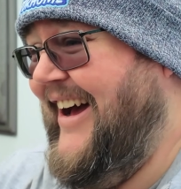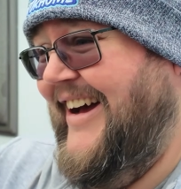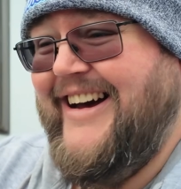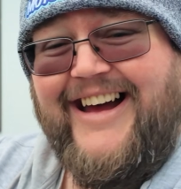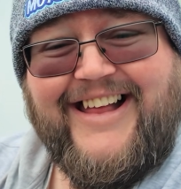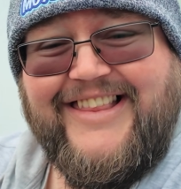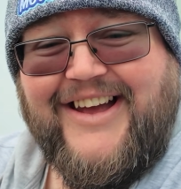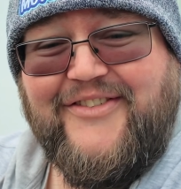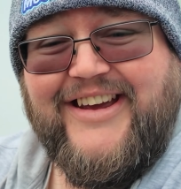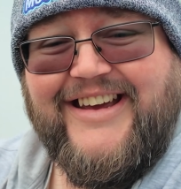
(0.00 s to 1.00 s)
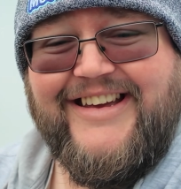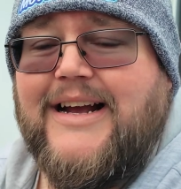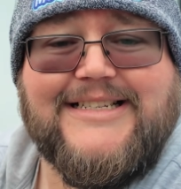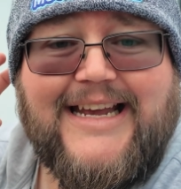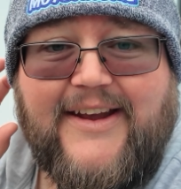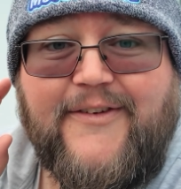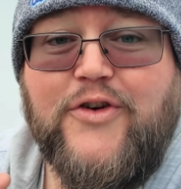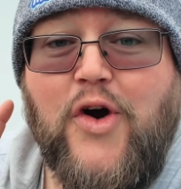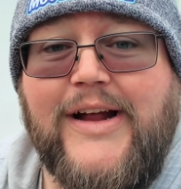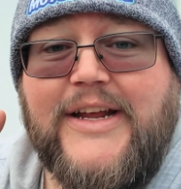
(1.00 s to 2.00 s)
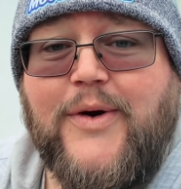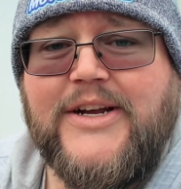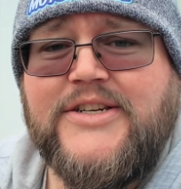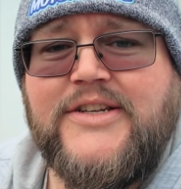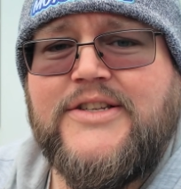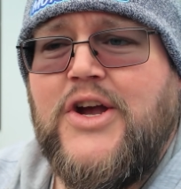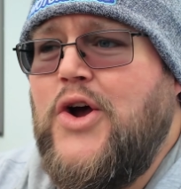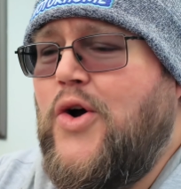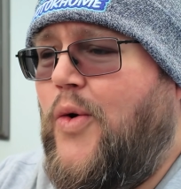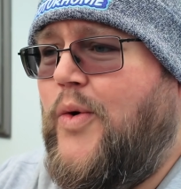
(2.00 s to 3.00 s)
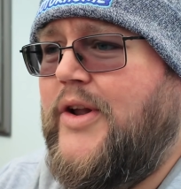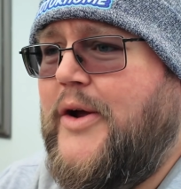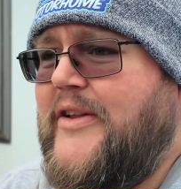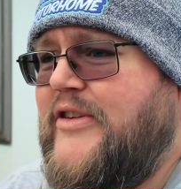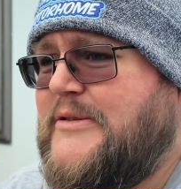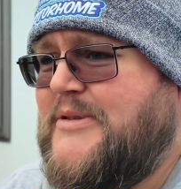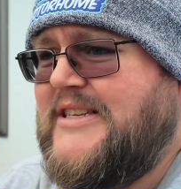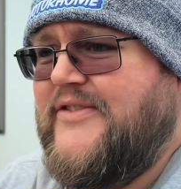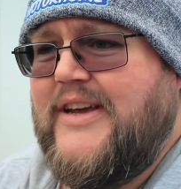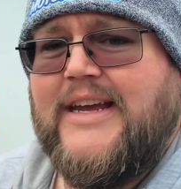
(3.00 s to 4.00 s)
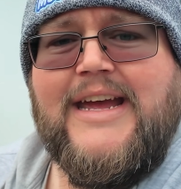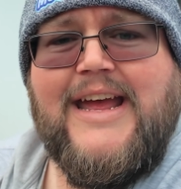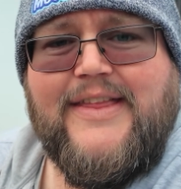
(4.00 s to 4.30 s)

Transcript: I love it. Like I say, if you've got any questions or want to know anything specific,